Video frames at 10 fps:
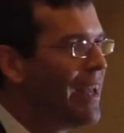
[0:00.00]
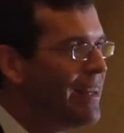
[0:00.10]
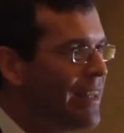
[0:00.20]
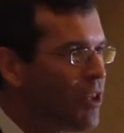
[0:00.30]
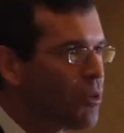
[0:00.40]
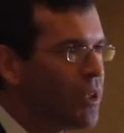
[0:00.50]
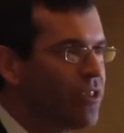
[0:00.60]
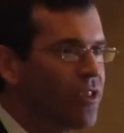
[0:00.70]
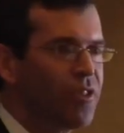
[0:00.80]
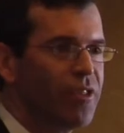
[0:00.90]
and
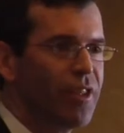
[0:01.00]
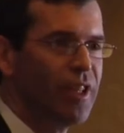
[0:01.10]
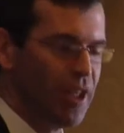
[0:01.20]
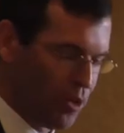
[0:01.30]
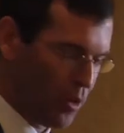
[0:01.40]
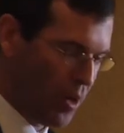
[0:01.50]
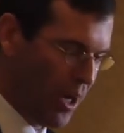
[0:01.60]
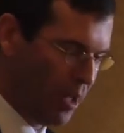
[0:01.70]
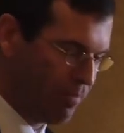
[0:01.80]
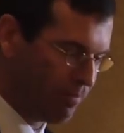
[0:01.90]
decreases in
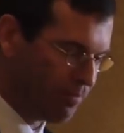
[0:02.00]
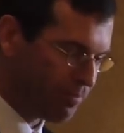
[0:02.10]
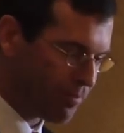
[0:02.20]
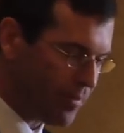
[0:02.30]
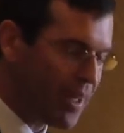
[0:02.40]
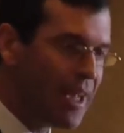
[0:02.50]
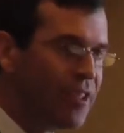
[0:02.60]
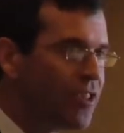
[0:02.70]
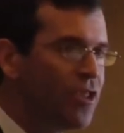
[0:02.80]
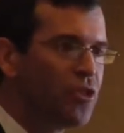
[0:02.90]
crime,
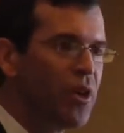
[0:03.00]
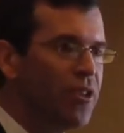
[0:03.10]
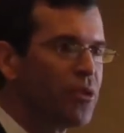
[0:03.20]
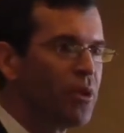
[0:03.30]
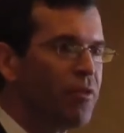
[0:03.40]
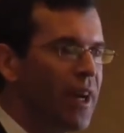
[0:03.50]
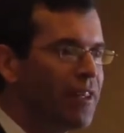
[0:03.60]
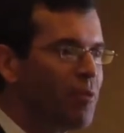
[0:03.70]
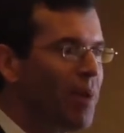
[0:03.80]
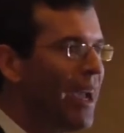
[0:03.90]
as these trends are
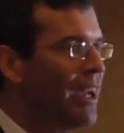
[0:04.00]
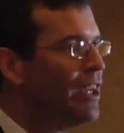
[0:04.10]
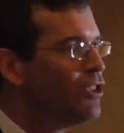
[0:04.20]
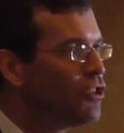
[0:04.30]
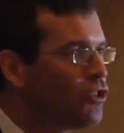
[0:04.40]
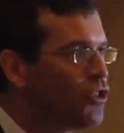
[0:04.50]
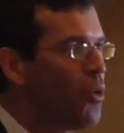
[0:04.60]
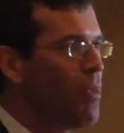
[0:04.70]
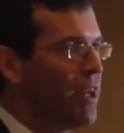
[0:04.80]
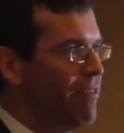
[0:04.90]
affected by
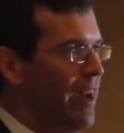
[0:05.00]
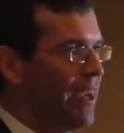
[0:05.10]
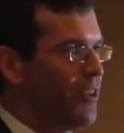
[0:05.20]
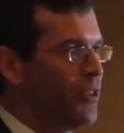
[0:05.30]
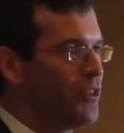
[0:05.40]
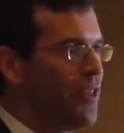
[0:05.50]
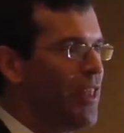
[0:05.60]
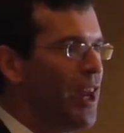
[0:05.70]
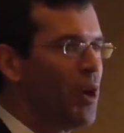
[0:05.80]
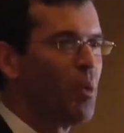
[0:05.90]
so many
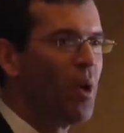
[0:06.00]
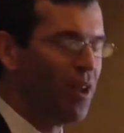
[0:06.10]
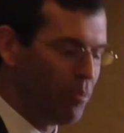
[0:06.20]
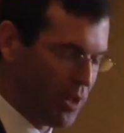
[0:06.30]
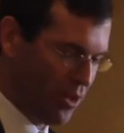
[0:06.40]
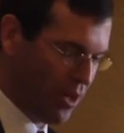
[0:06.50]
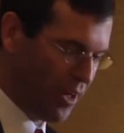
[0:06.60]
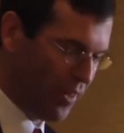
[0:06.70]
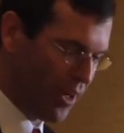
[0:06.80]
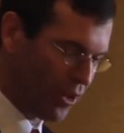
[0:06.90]
factors that are well
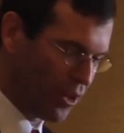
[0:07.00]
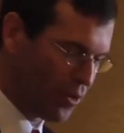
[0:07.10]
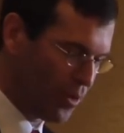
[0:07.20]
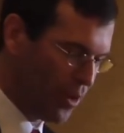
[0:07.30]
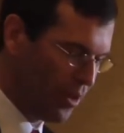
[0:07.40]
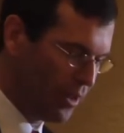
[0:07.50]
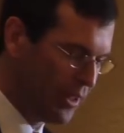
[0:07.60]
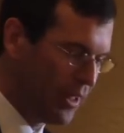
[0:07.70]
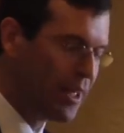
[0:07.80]
beyond their control.